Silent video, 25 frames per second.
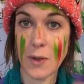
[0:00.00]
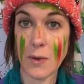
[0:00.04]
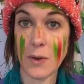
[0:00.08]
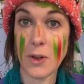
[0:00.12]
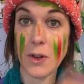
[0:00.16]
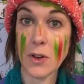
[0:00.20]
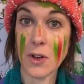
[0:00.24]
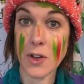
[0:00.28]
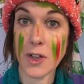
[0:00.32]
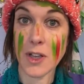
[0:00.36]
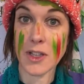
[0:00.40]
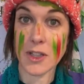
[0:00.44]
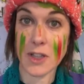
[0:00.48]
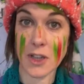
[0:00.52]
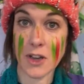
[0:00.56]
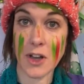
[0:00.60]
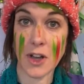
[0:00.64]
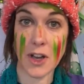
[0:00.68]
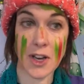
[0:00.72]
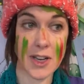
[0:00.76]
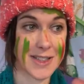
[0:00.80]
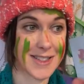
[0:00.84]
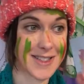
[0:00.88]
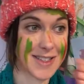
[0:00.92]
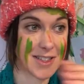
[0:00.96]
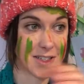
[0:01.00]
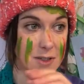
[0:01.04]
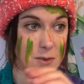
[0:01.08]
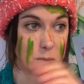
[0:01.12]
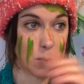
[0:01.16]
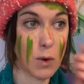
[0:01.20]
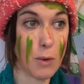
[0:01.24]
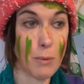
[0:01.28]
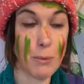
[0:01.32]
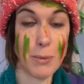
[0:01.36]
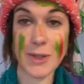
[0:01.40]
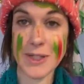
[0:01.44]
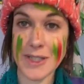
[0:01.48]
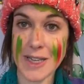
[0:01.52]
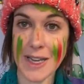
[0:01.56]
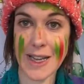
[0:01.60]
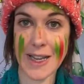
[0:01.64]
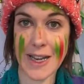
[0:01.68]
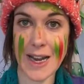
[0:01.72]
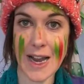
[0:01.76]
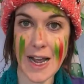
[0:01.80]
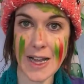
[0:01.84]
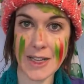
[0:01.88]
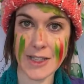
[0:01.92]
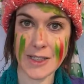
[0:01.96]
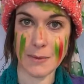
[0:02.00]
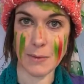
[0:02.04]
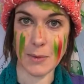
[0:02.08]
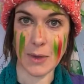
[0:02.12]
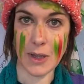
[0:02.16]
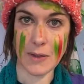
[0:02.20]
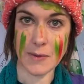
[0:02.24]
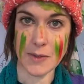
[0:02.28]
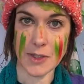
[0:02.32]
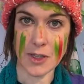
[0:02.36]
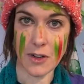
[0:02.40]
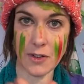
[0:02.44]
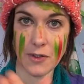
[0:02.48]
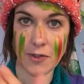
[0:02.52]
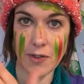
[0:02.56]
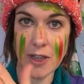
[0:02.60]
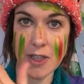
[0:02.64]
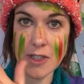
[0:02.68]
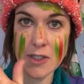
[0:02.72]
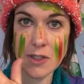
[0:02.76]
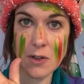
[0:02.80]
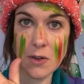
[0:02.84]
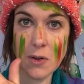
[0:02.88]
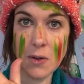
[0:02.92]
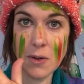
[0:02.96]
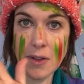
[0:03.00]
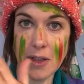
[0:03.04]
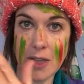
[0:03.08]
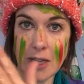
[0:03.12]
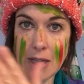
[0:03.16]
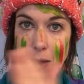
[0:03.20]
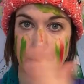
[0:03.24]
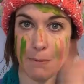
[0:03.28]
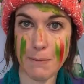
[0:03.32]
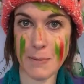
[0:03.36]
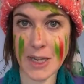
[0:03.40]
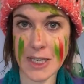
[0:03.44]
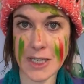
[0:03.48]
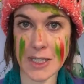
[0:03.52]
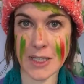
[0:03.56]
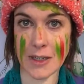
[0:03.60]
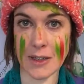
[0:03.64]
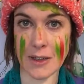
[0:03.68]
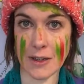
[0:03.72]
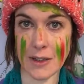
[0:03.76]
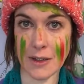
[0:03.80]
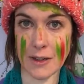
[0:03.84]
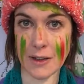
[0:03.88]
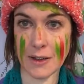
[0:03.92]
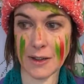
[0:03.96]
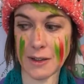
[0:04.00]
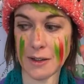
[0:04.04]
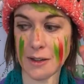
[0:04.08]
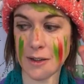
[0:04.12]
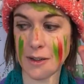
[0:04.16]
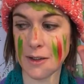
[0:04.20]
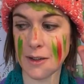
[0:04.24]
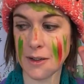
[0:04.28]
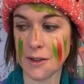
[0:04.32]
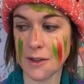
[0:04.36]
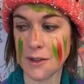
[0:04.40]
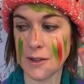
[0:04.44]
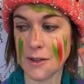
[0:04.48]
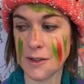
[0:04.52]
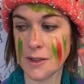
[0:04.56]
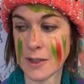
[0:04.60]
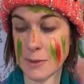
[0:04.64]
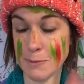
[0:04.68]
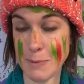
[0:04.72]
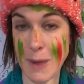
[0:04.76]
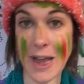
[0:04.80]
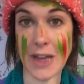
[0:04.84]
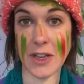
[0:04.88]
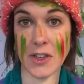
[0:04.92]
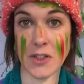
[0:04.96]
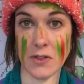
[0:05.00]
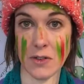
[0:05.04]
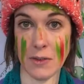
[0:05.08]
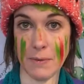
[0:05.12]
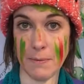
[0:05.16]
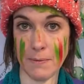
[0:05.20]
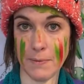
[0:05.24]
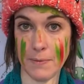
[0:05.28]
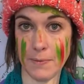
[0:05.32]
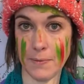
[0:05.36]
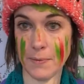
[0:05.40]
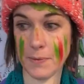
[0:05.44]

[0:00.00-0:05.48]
look at the colours that just one particular atom gives off, it's called the emission spectrum.